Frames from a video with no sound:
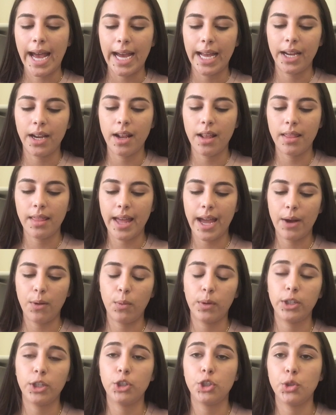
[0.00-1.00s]
add
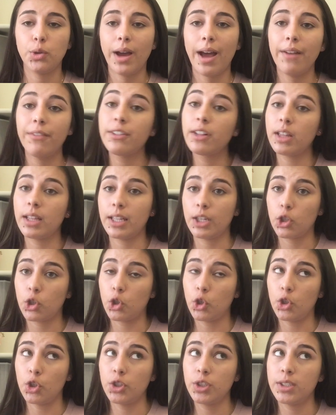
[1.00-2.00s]
that when you do have
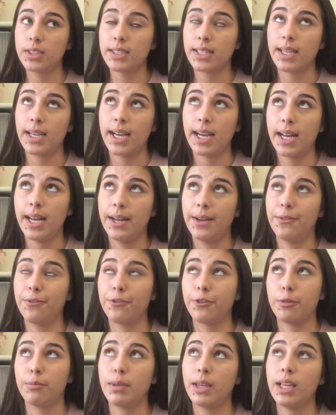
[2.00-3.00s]
clinicals, um,
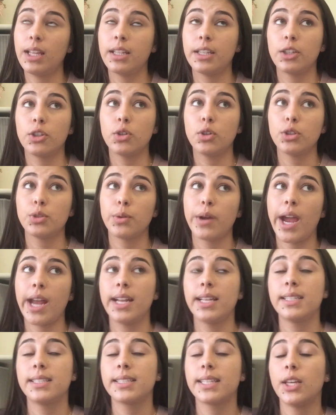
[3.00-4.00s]
for me clinicals were
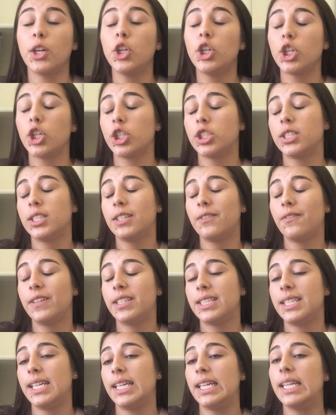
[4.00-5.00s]
at a skilled nursing
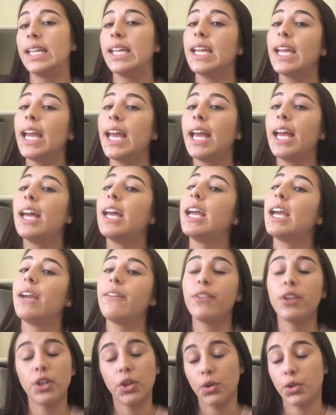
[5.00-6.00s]
facility.
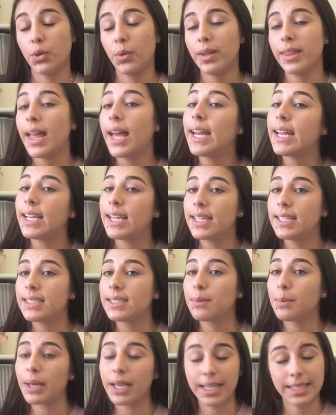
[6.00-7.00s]
If you don't know what that
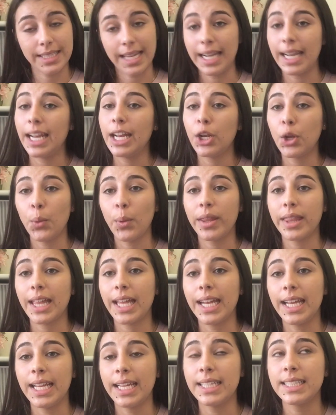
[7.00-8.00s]
is, because I didn't know what
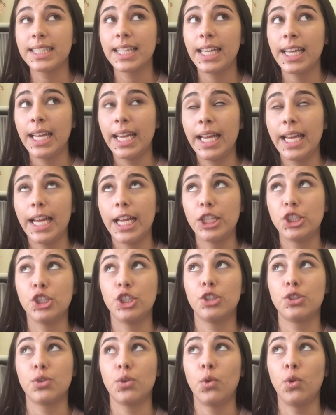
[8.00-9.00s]
that is, it's
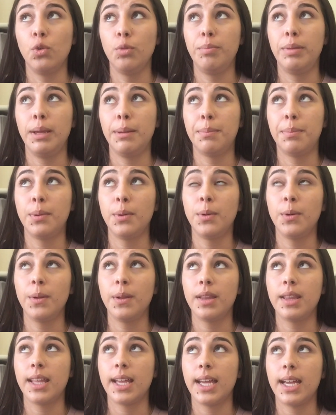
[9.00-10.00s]
just old
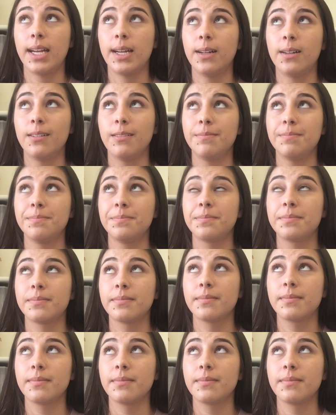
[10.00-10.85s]
people that um,